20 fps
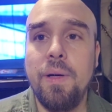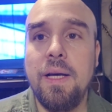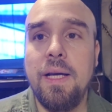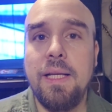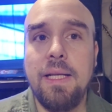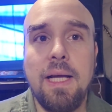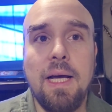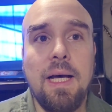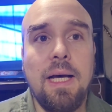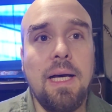
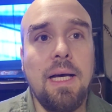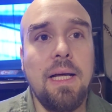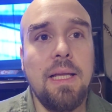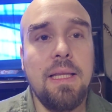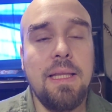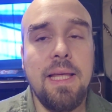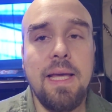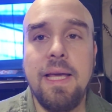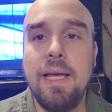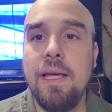but
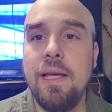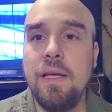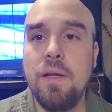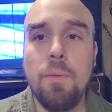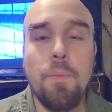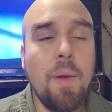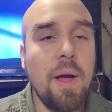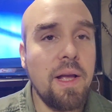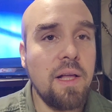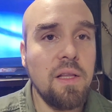
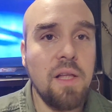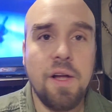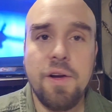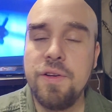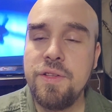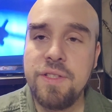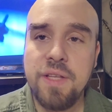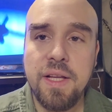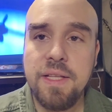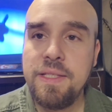Michael
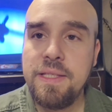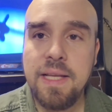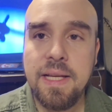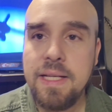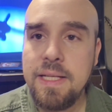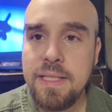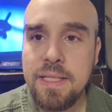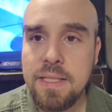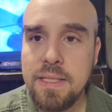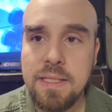Ironside
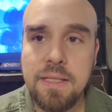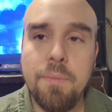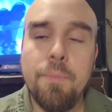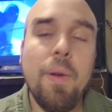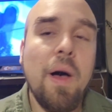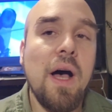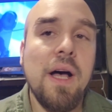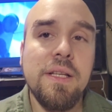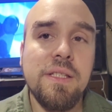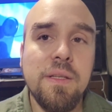said this is
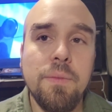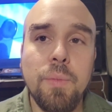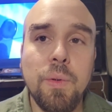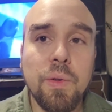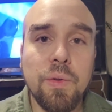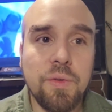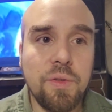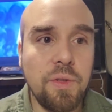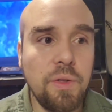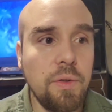
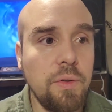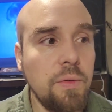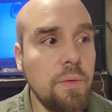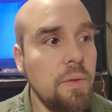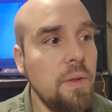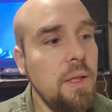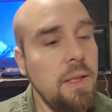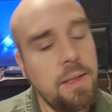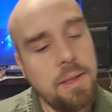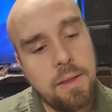impossible
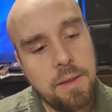to